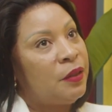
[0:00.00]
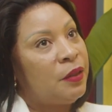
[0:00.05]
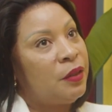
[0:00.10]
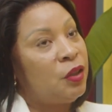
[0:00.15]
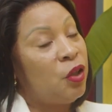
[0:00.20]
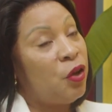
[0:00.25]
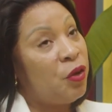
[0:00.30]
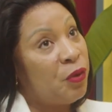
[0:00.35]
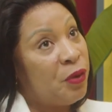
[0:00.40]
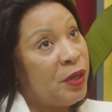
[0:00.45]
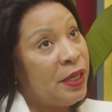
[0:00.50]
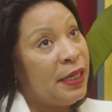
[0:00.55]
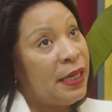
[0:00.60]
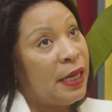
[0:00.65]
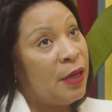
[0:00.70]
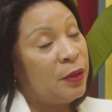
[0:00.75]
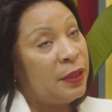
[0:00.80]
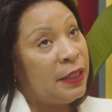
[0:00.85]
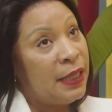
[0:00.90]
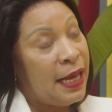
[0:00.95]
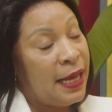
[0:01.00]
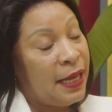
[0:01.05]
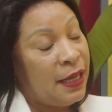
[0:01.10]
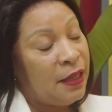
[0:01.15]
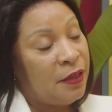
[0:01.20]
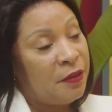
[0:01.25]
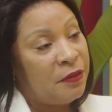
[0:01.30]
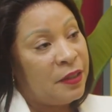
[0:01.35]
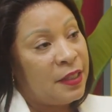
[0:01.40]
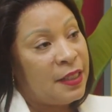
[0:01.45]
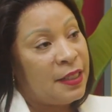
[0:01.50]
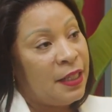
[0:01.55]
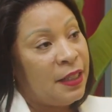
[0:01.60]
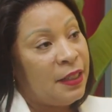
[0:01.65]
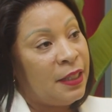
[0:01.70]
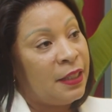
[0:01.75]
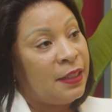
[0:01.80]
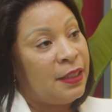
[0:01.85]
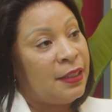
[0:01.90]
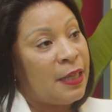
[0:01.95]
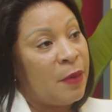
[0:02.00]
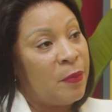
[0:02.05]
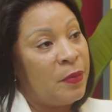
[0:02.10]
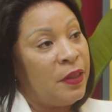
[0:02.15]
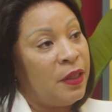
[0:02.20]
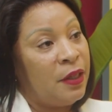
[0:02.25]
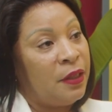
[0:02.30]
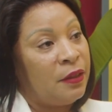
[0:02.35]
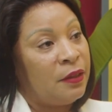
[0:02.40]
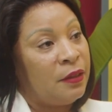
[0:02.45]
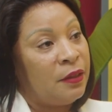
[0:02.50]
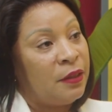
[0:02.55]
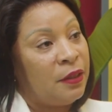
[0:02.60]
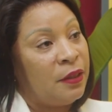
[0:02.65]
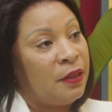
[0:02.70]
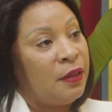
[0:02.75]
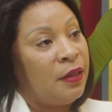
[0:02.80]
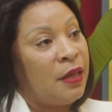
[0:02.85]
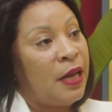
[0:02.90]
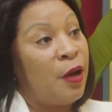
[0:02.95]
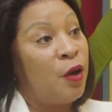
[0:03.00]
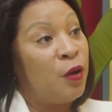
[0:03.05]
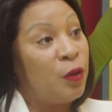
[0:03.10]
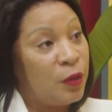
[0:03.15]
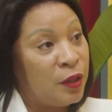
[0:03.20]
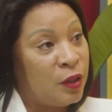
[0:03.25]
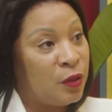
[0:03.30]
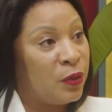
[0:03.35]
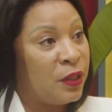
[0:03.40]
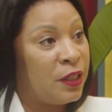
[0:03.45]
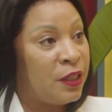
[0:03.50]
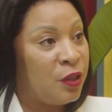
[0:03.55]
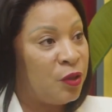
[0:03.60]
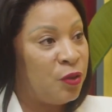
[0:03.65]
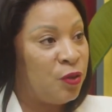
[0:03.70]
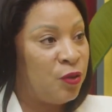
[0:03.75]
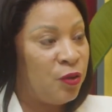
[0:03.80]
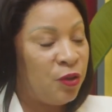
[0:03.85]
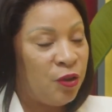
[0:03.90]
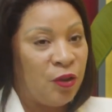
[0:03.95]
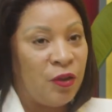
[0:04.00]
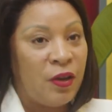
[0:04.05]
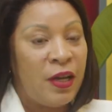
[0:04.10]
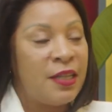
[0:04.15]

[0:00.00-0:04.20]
Not really, I would lie if I say that's something I always wanted to do.